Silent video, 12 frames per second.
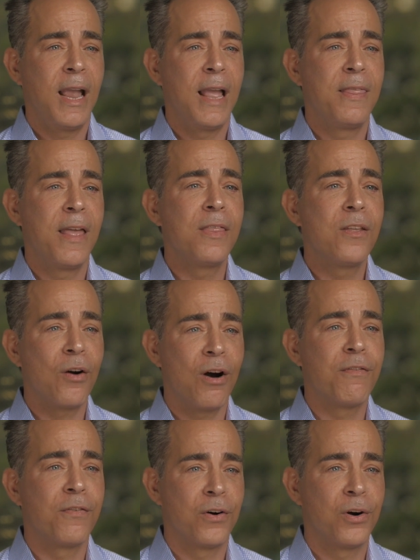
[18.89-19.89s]
And then there
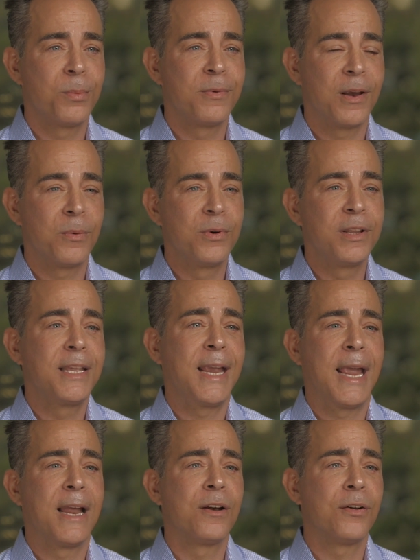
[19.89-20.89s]
are firms that really
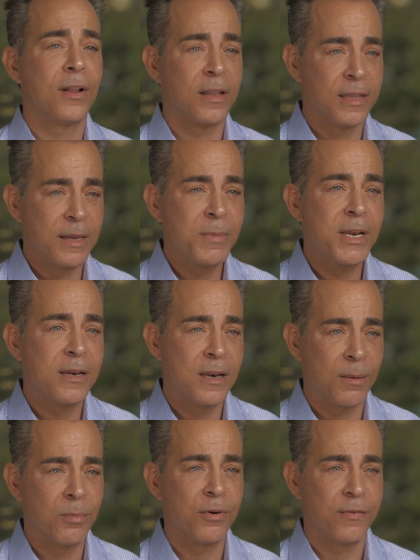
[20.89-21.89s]
handle a limited
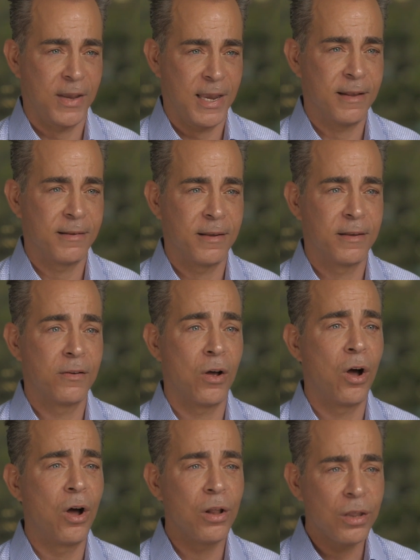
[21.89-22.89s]
number of cases,
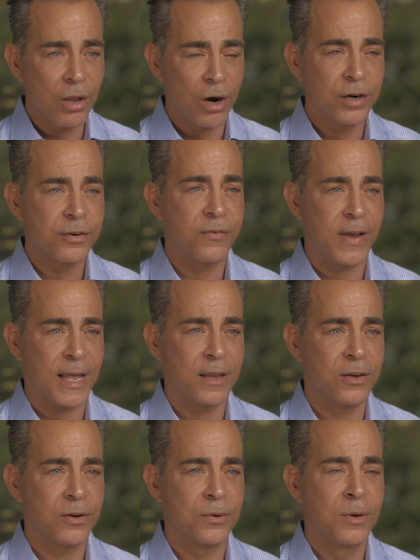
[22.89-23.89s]
all large
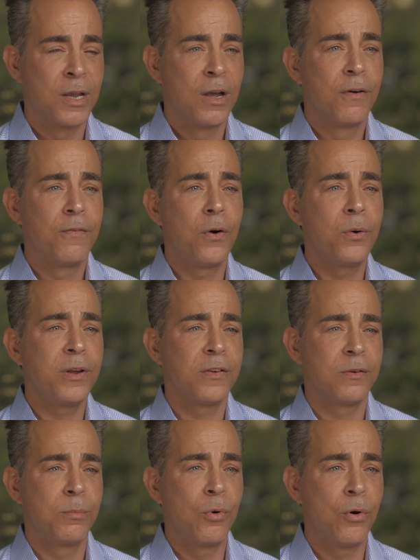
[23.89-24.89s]
value,
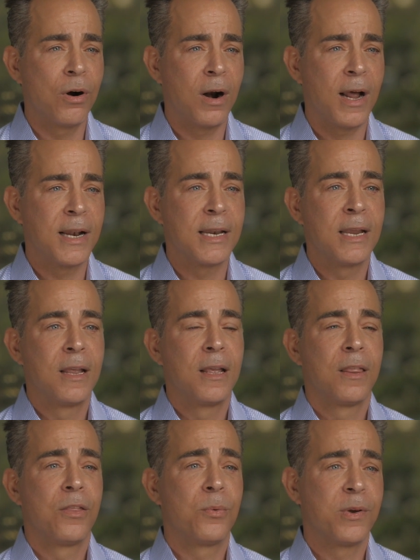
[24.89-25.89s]
focused more on
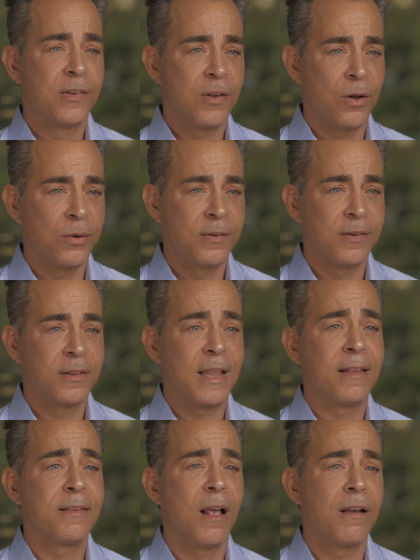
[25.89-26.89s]
the results,
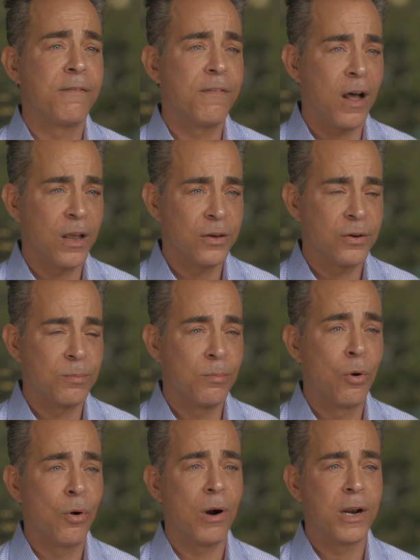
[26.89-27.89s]
less on volume,
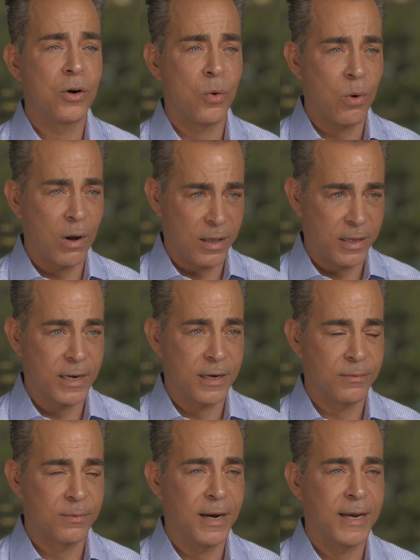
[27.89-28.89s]
more on
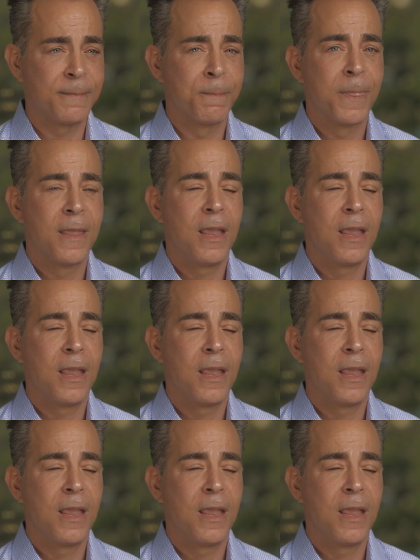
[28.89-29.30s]
quality, right?